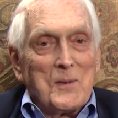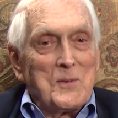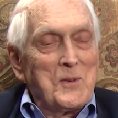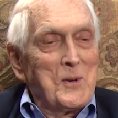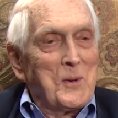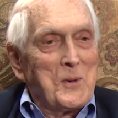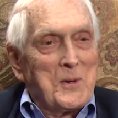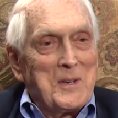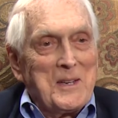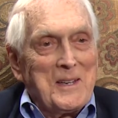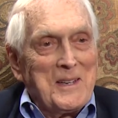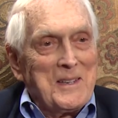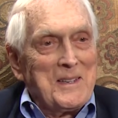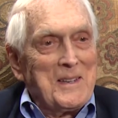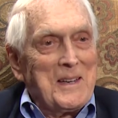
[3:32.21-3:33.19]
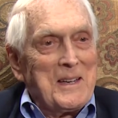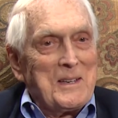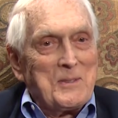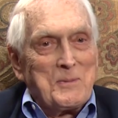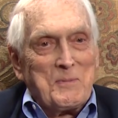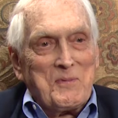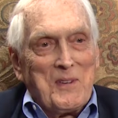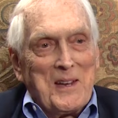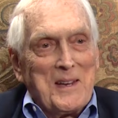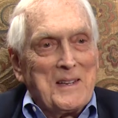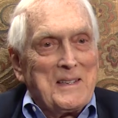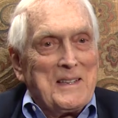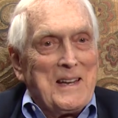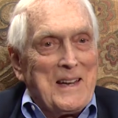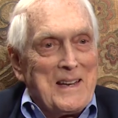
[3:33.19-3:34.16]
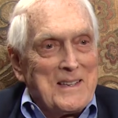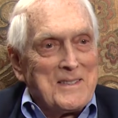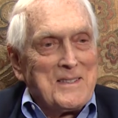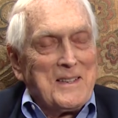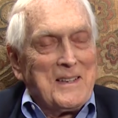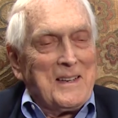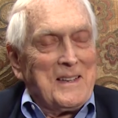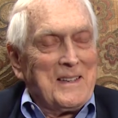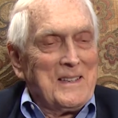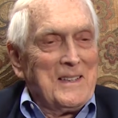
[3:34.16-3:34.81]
No kidding. That's fantastic.